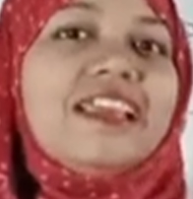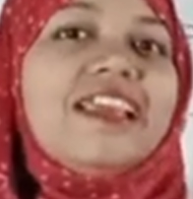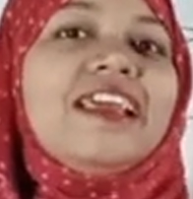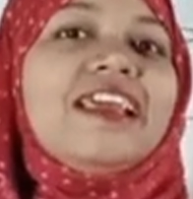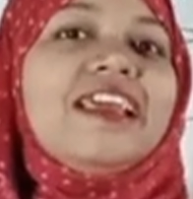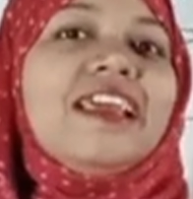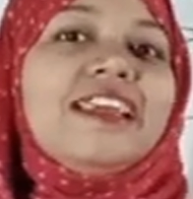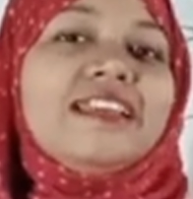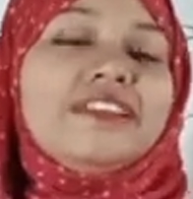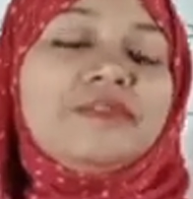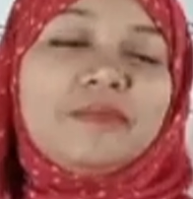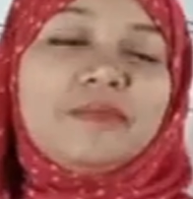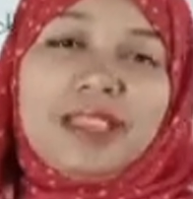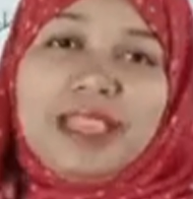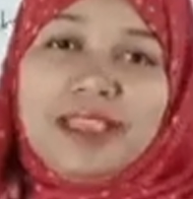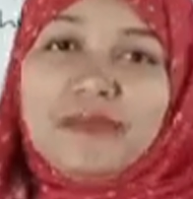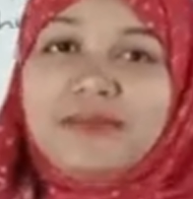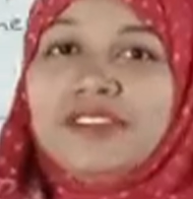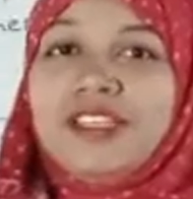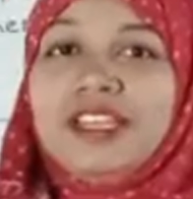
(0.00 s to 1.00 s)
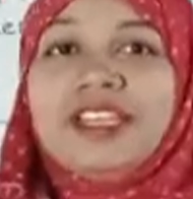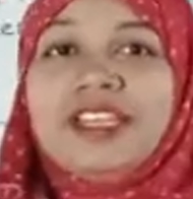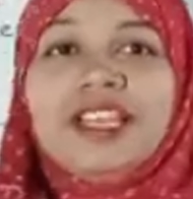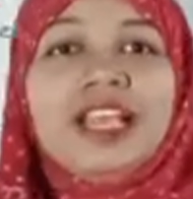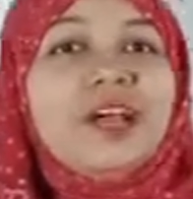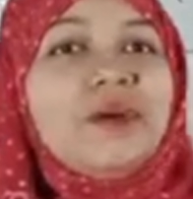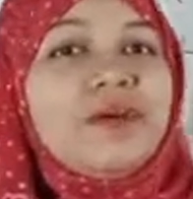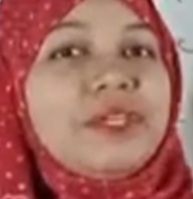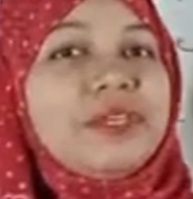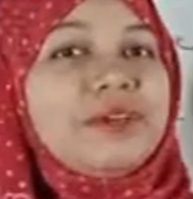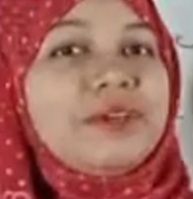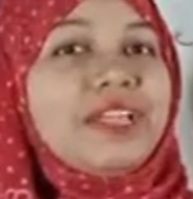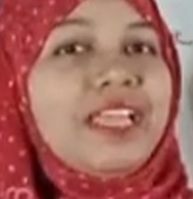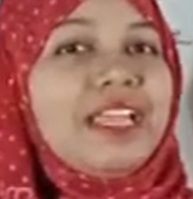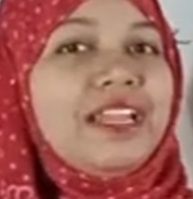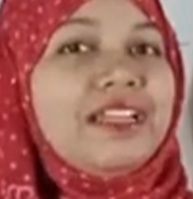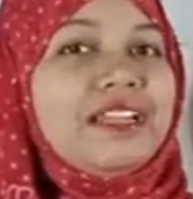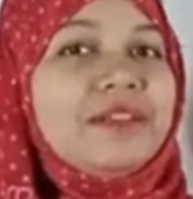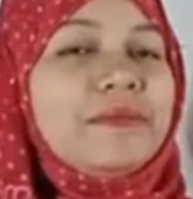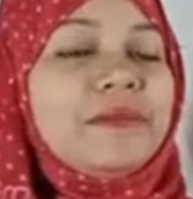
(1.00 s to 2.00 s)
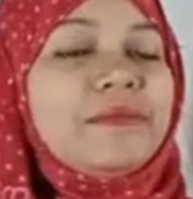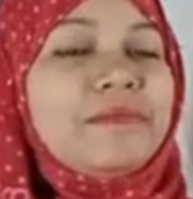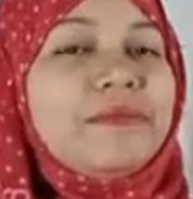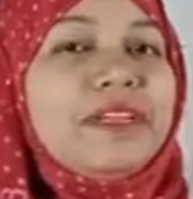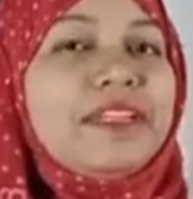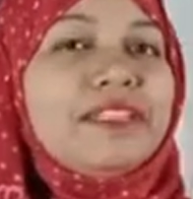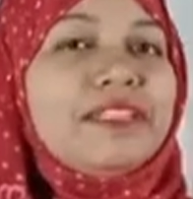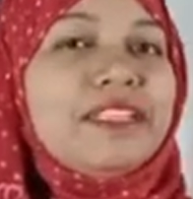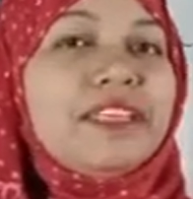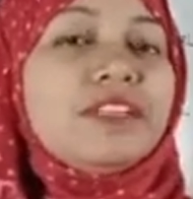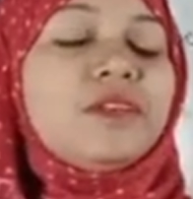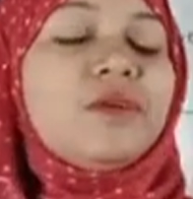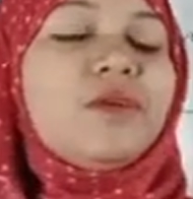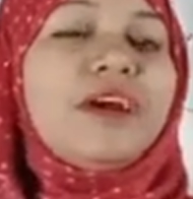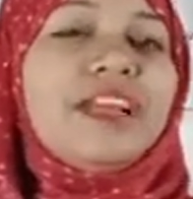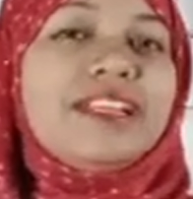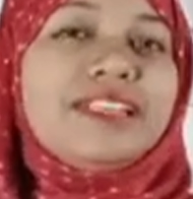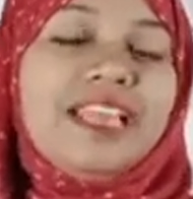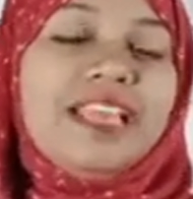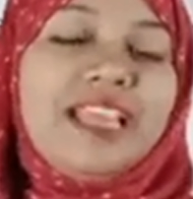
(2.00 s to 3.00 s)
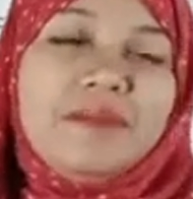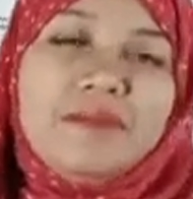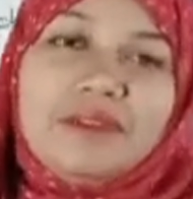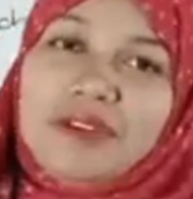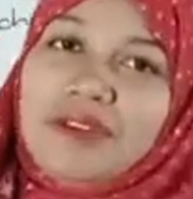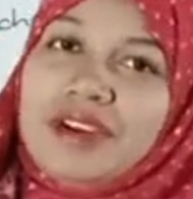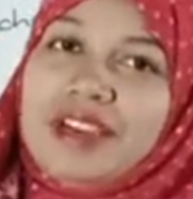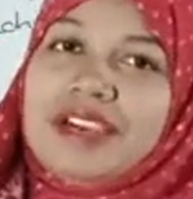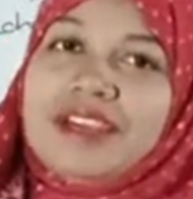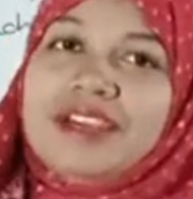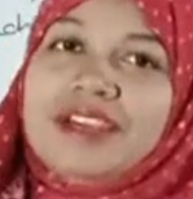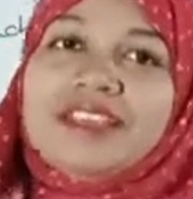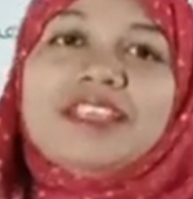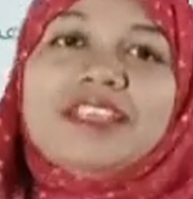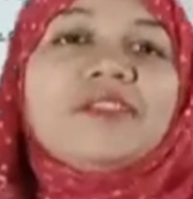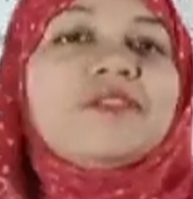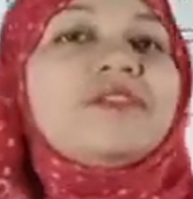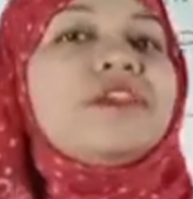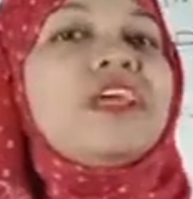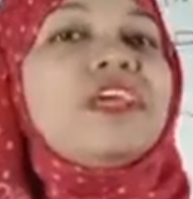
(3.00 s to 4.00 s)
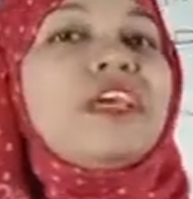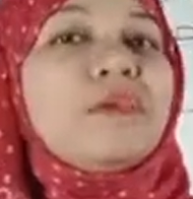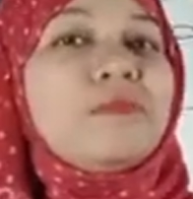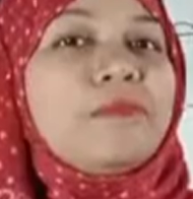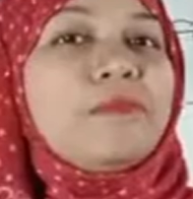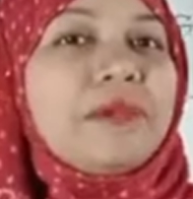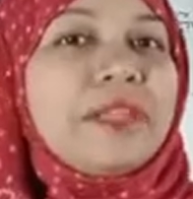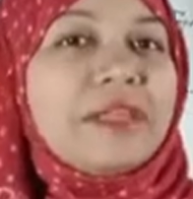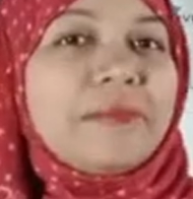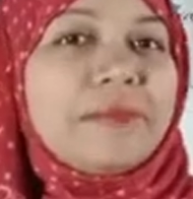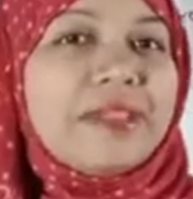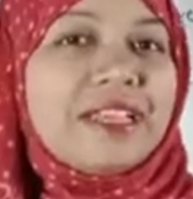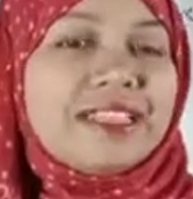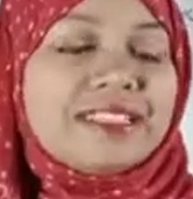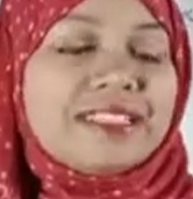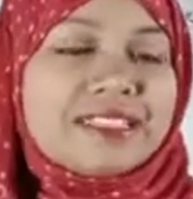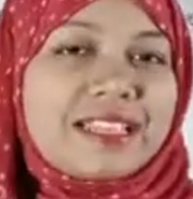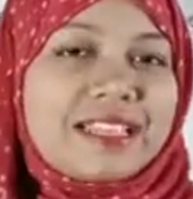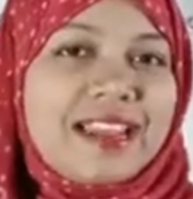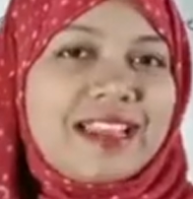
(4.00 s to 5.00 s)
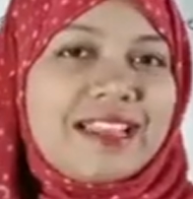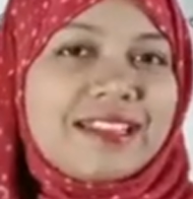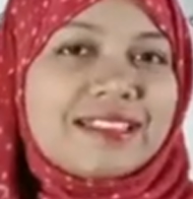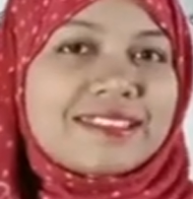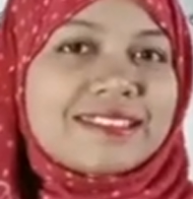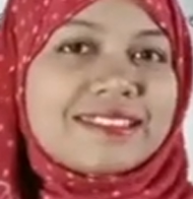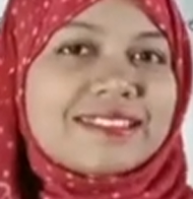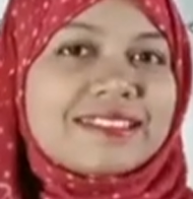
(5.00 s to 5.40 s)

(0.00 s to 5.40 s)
And maybe now you can remember that what have you learned in your previous class.